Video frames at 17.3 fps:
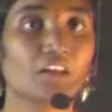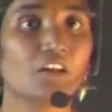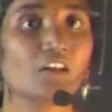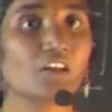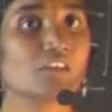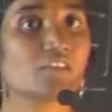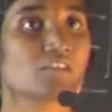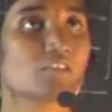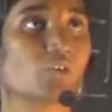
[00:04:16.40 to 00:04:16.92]

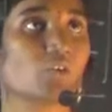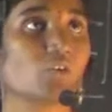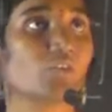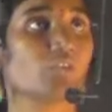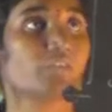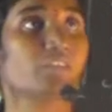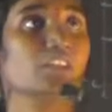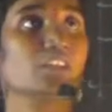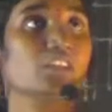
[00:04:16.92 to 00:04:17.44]
So
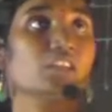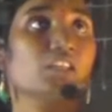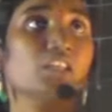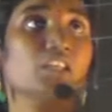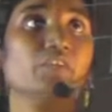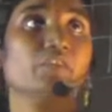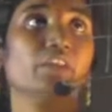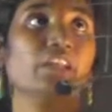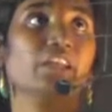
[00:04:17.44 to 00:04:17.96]

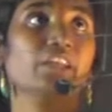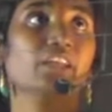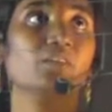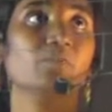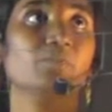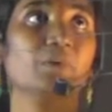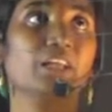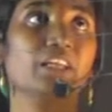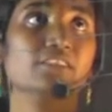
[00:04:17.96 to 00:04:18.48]
even I can
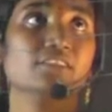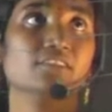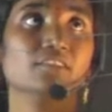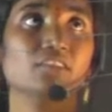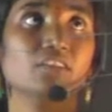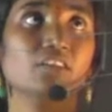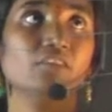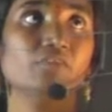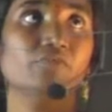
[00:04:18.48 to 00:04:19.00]
place it in the
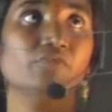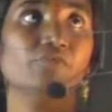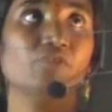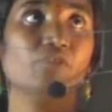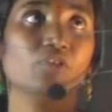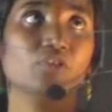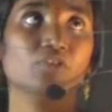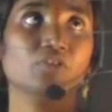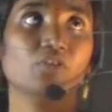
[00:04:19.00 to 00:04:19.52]

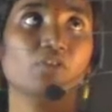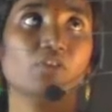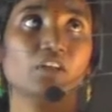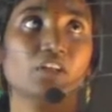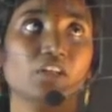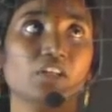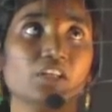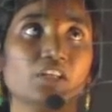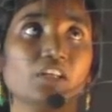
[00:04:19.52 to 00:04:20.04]
4th column.
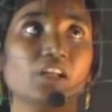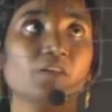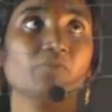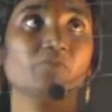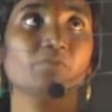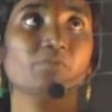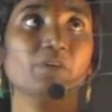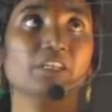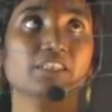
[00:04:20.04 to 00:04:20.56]
Here I am
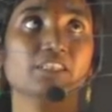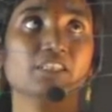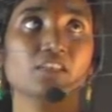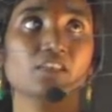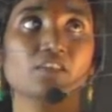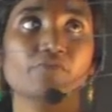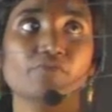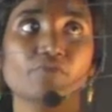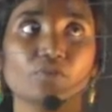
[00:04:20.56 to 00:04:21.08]
placing in the
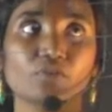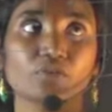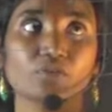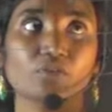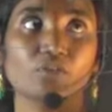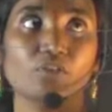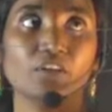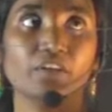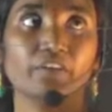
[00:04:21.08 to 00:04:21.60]
4th
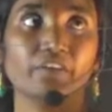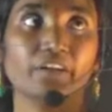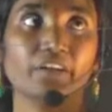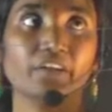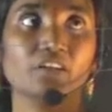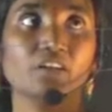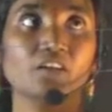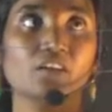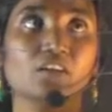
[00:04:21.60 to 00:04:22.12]
column, right?
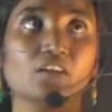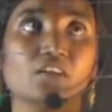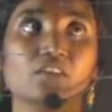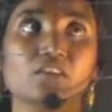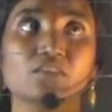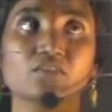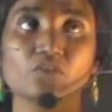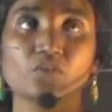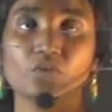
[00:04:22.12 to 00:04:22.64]

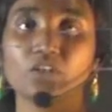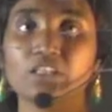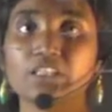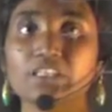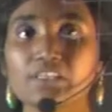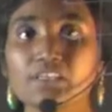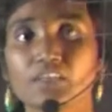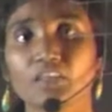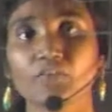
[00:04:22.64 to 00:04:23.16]
So these are
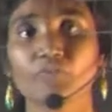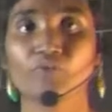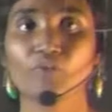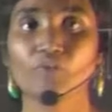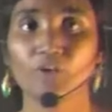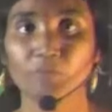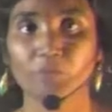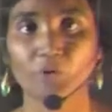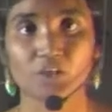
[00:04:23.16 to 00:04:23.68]
the 4
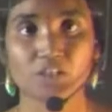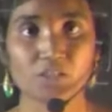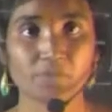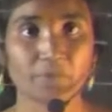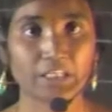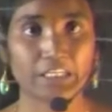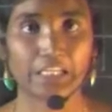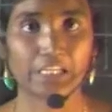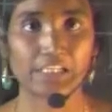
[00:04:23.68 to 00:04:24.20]

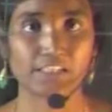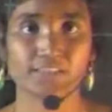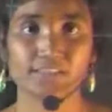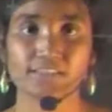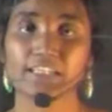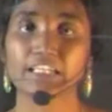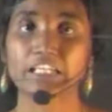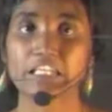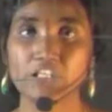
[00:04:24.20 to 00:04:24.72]
possibilities
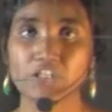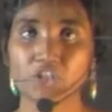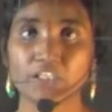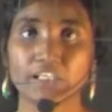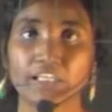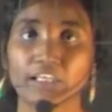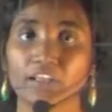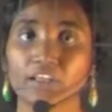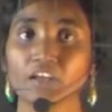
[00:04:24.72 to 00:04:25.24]
initially.